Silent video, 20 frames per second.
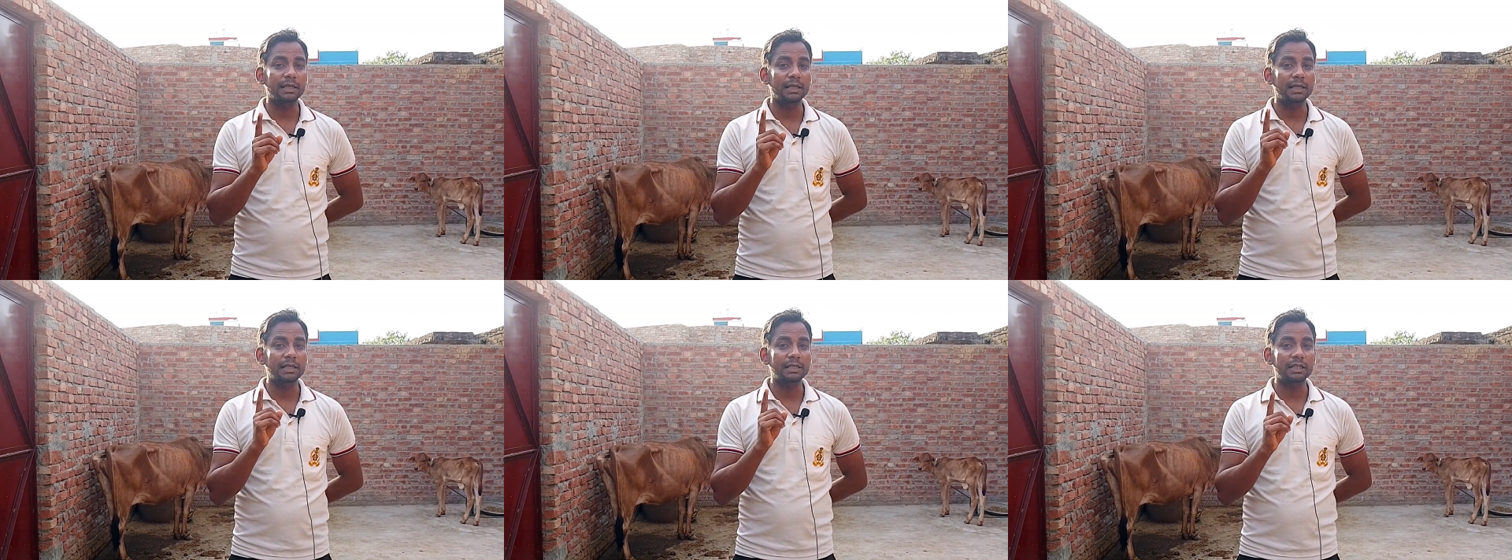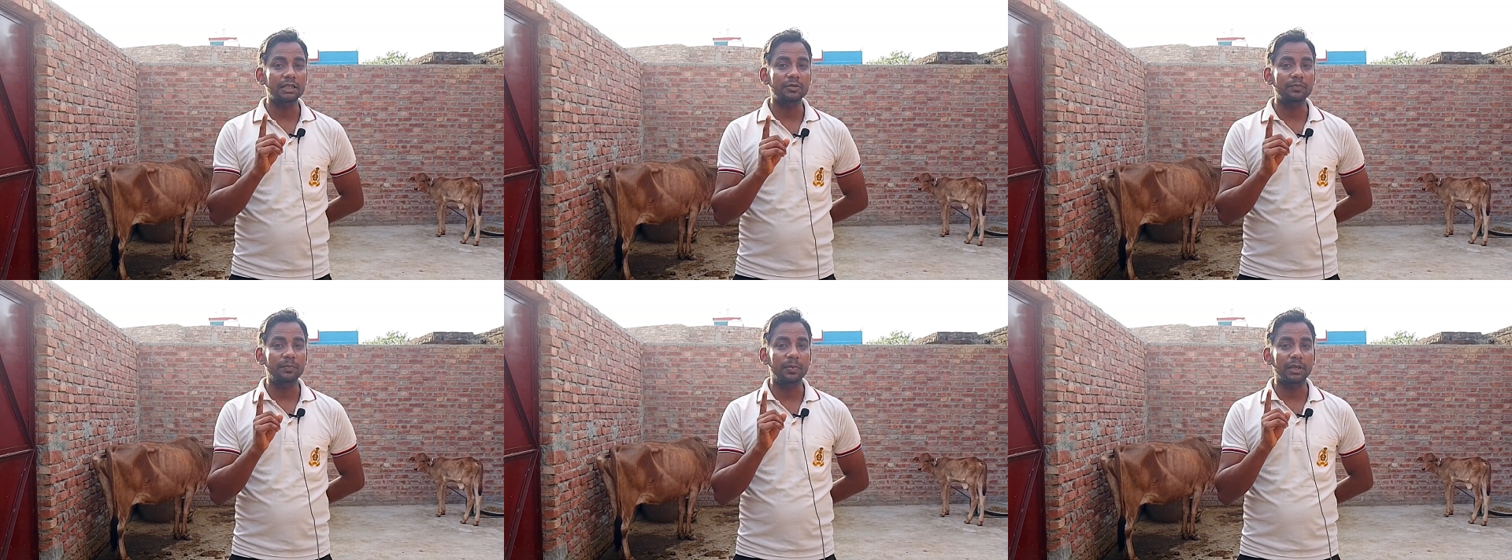
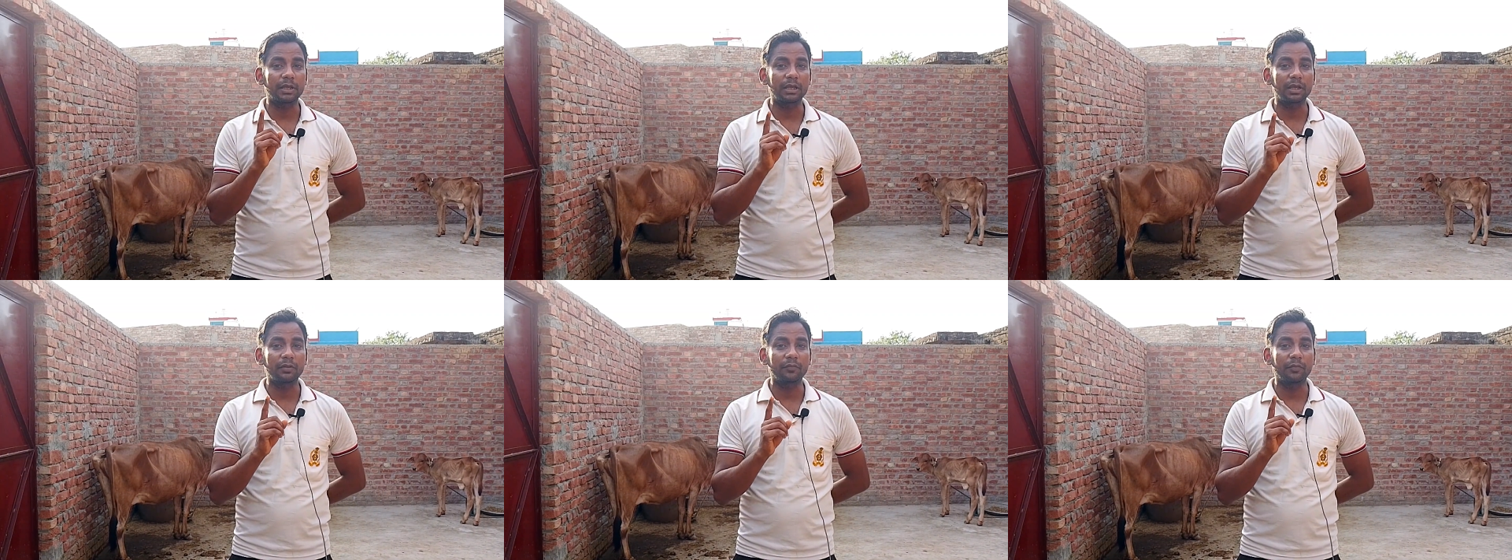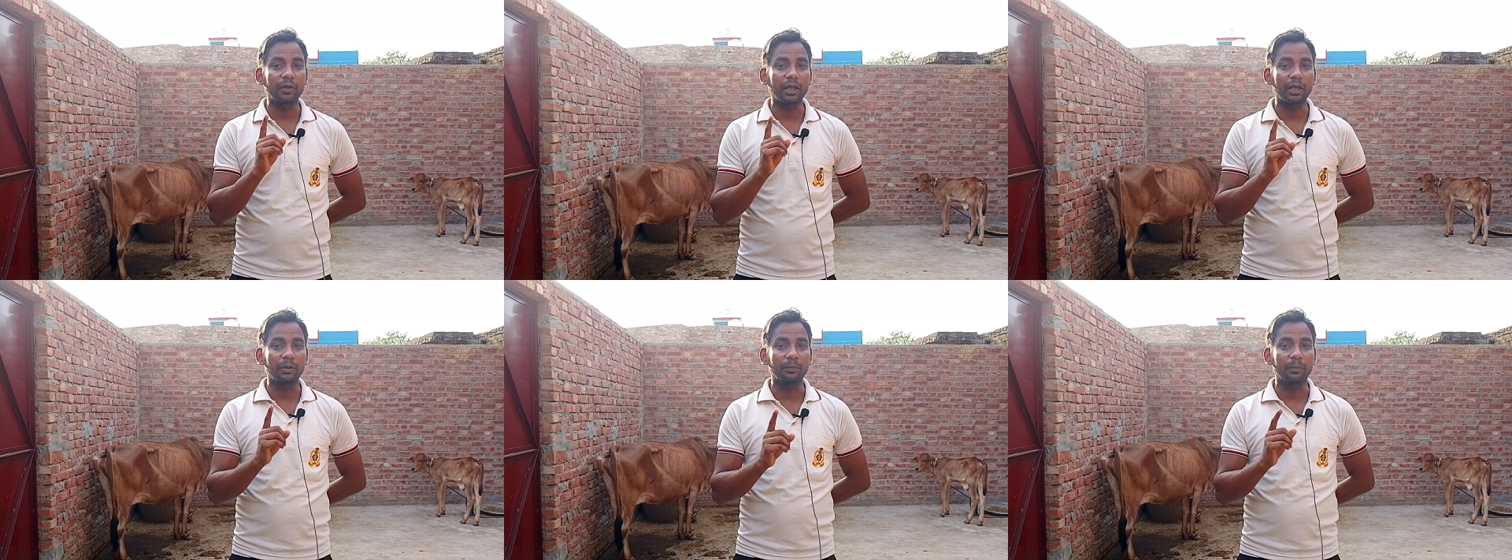English
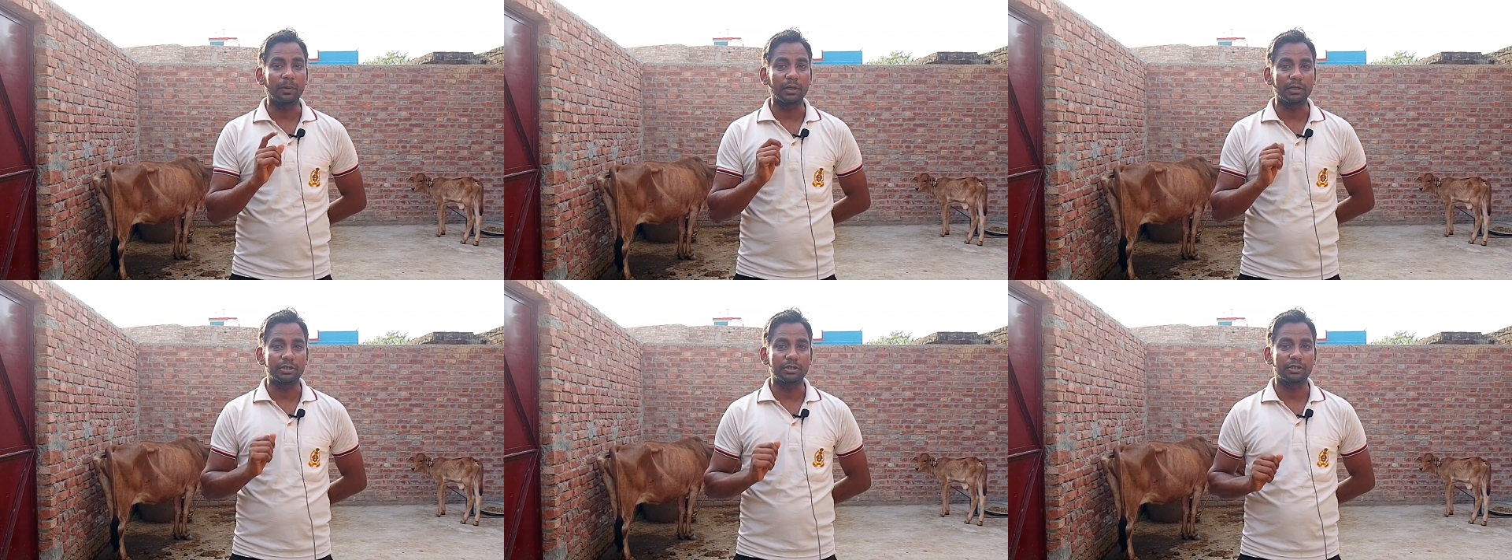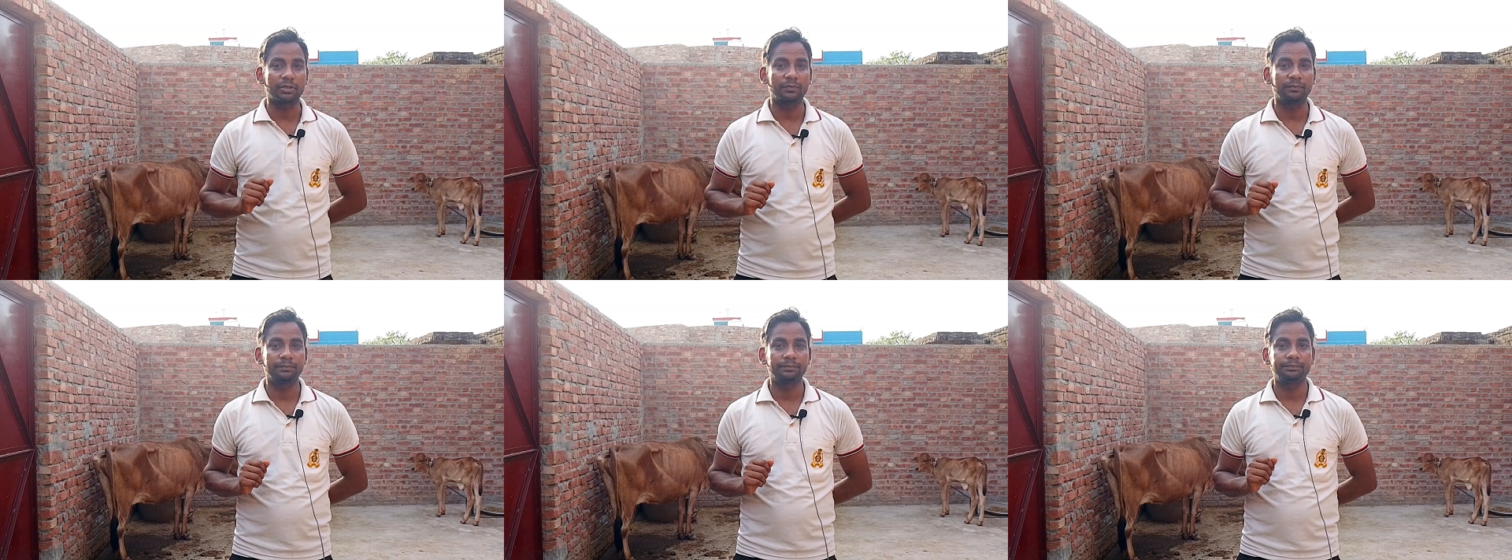speaking very
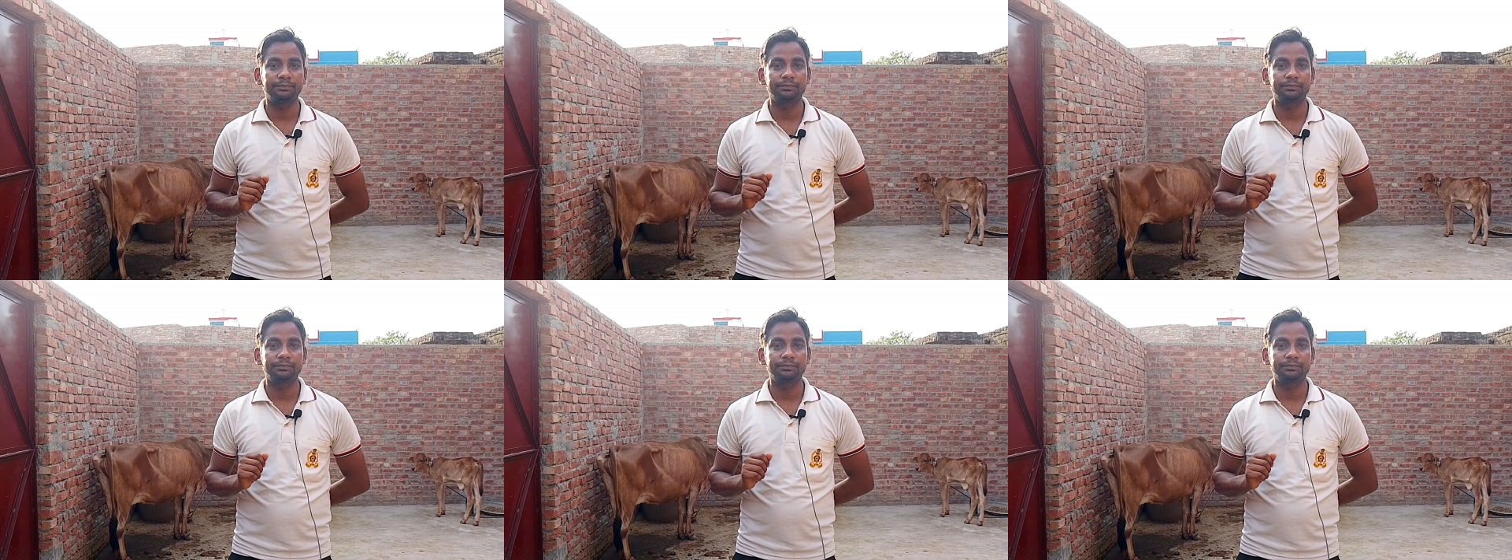much.